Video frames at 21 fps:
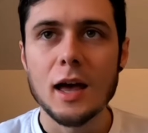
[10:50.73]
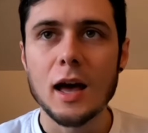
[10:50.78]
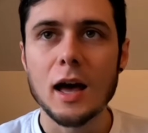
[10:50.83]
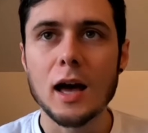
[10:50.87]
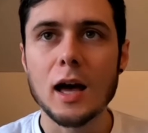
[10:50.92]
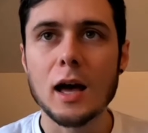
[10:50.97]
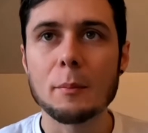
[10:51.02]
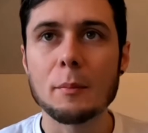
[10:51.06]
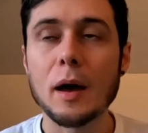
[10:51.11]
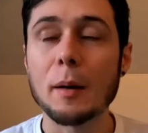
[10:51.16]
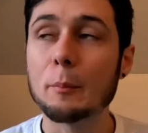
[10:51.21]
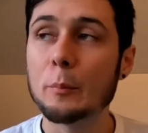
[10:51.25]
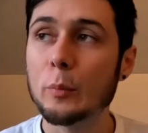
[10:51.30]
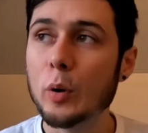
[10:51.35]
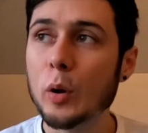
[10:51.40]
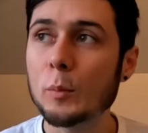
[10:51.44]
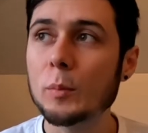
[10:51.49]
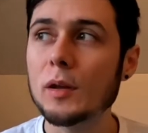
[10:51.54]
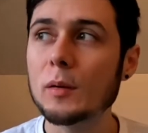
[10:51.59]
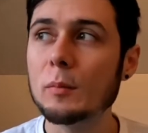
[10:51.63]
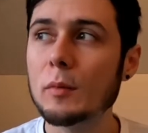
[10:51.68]
and
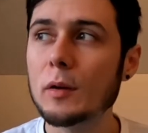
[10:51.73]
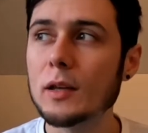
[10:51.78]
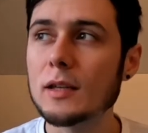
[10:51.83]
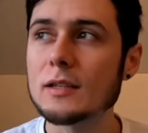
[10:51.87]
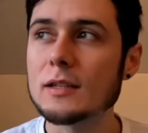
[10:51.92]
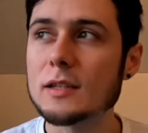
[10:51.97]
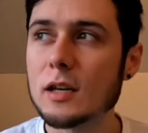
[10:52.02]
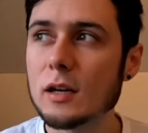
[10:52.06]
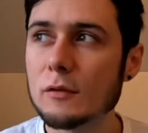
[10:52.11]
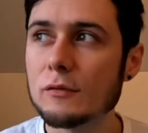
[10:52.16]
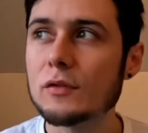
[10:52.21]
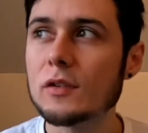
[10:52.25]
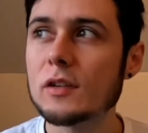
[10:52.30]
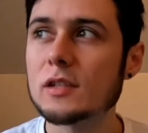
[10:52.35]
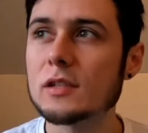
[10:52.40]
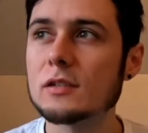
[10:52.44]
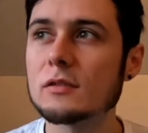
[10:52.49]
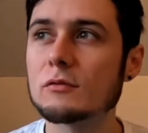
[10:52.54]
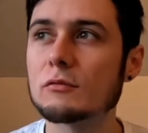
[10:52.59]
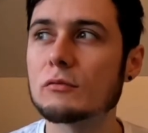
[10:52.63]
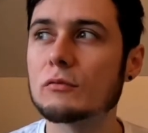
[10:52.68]
probably my
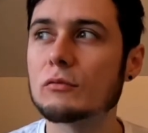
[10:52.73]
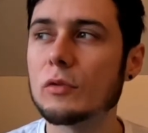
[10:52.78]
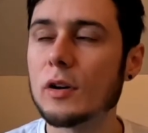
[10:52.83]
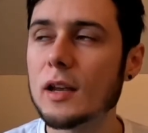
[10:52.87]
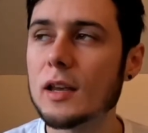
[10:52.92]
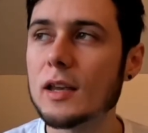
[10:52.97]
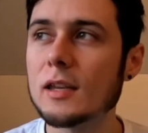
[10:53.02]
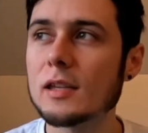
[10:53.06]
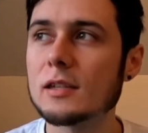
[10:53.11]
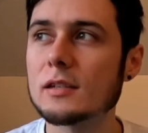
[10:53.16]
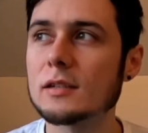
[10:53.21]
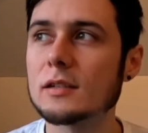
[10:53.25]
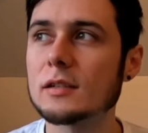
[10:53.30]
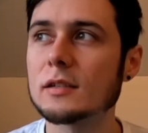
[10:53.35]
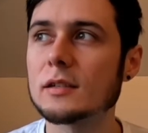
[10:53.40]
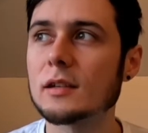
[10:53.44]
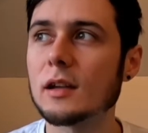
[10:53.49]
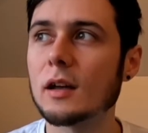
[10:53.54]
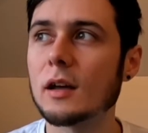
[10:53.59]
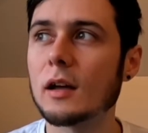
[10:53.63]
toughest race